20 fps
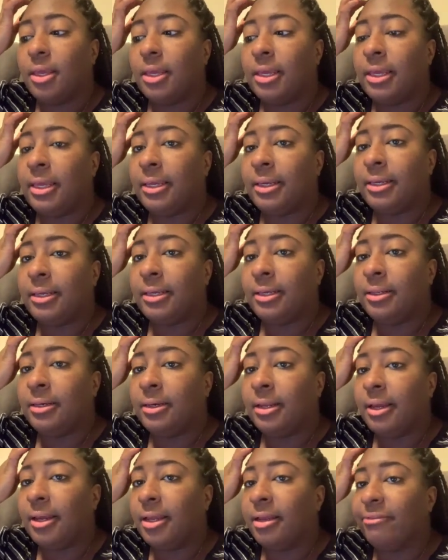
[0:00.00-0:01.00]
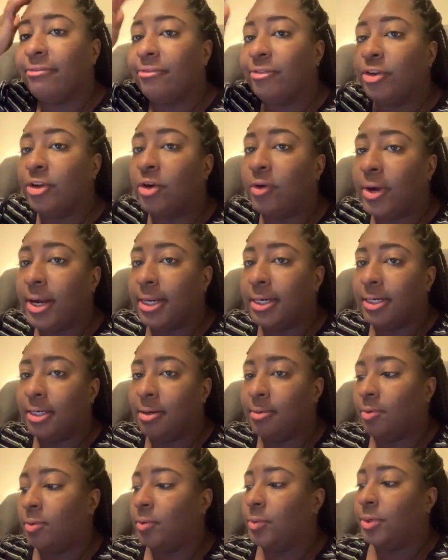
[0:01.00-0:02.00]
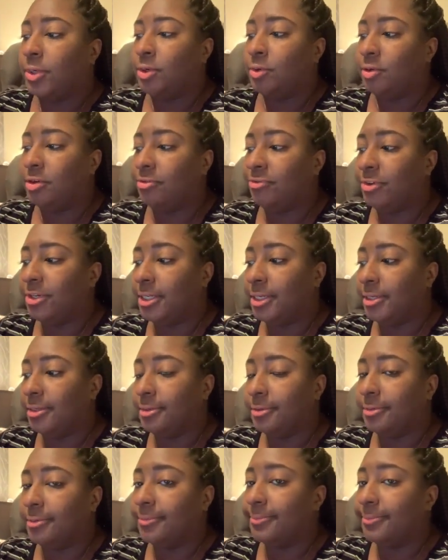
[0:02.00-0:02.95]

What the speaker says: and I have no idea what we're doing for dinner.